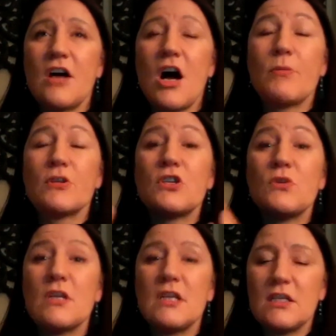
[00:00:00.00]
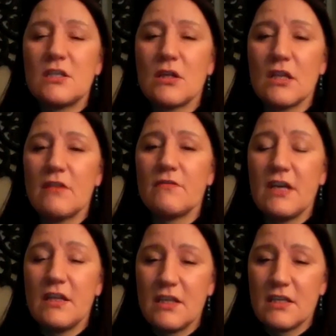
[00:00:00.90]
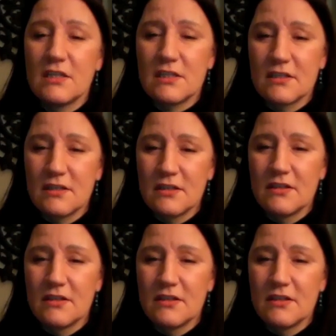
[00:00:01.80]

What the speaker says: opportunity to live in this